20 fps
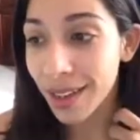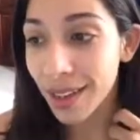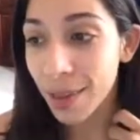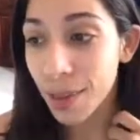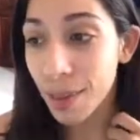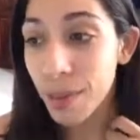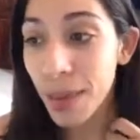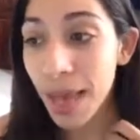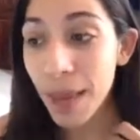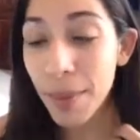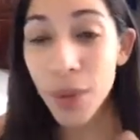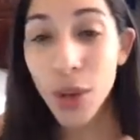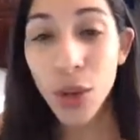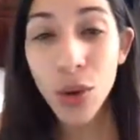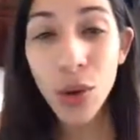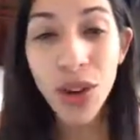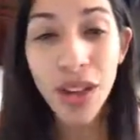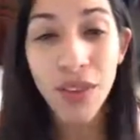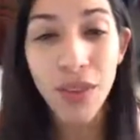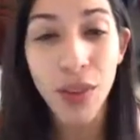maybe you
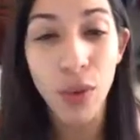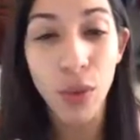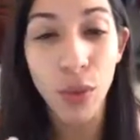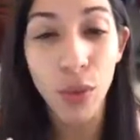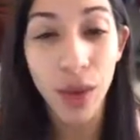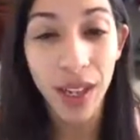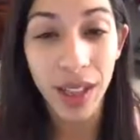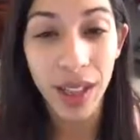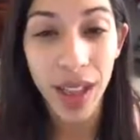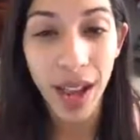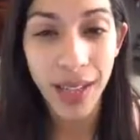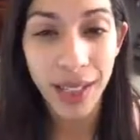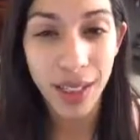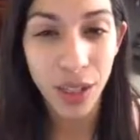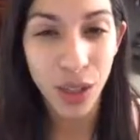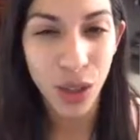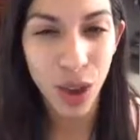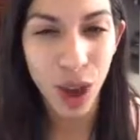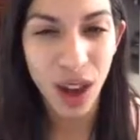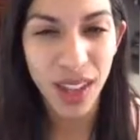don't even realize
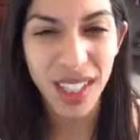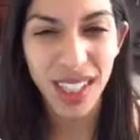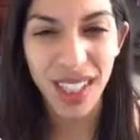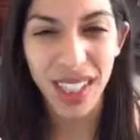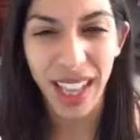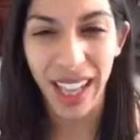it's causing